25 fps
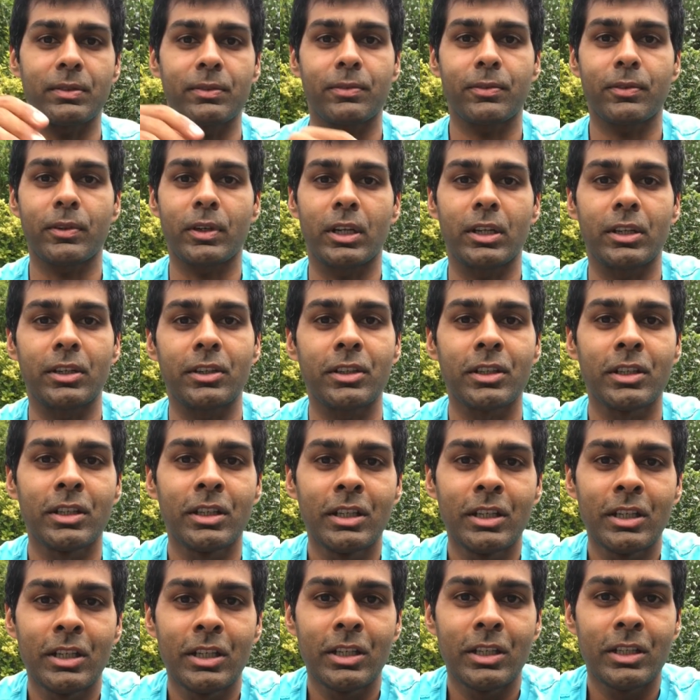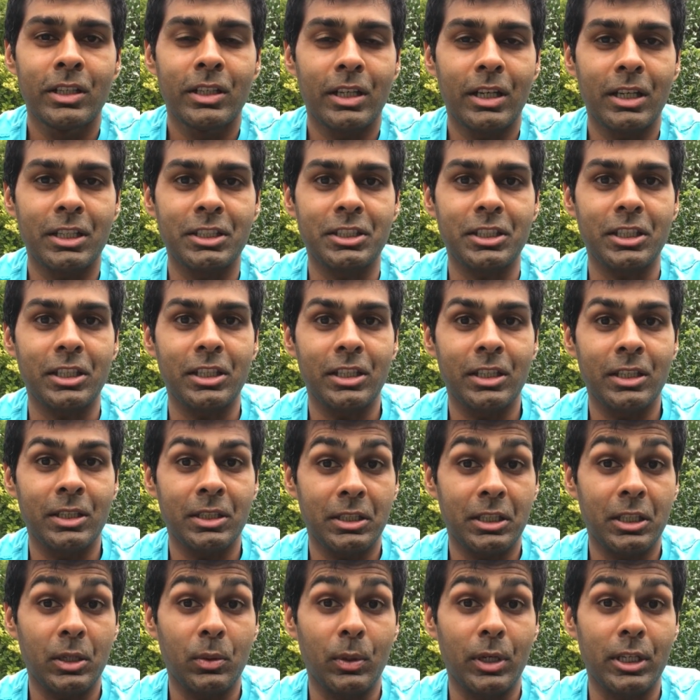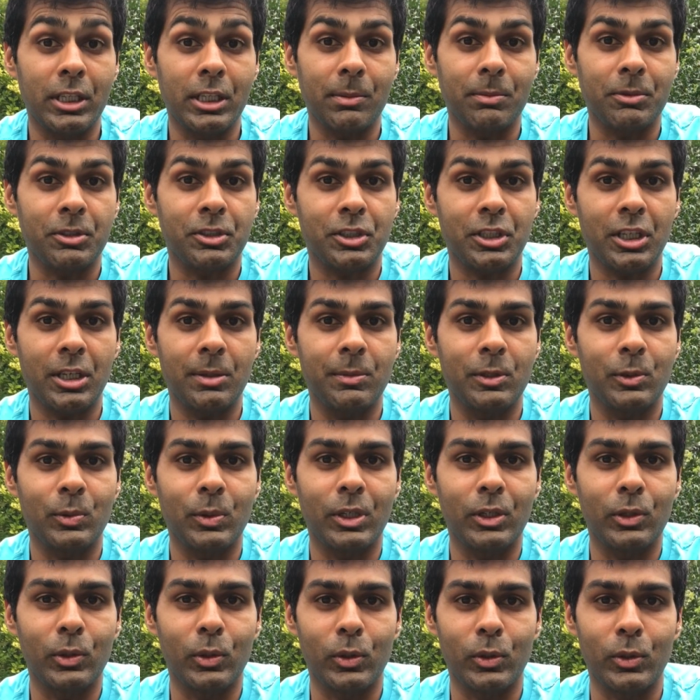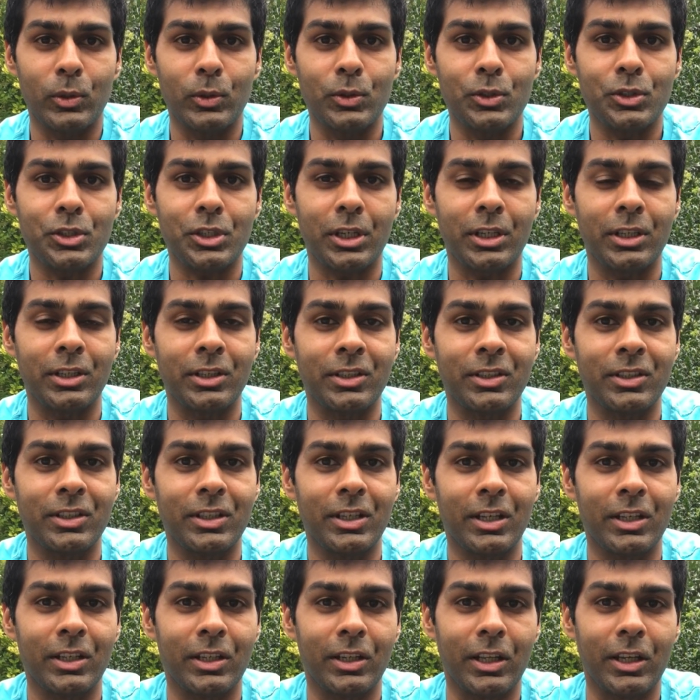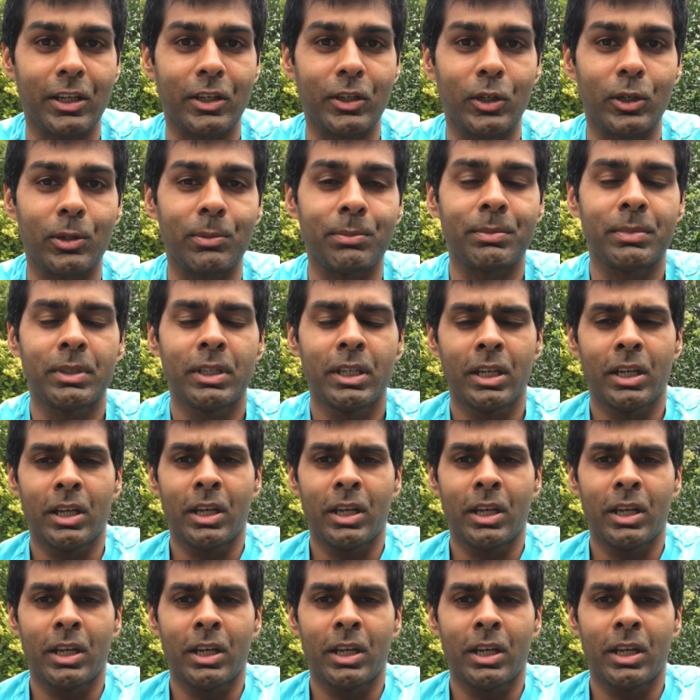in front as they went up the straight between Eau Rouge and Räikkönen.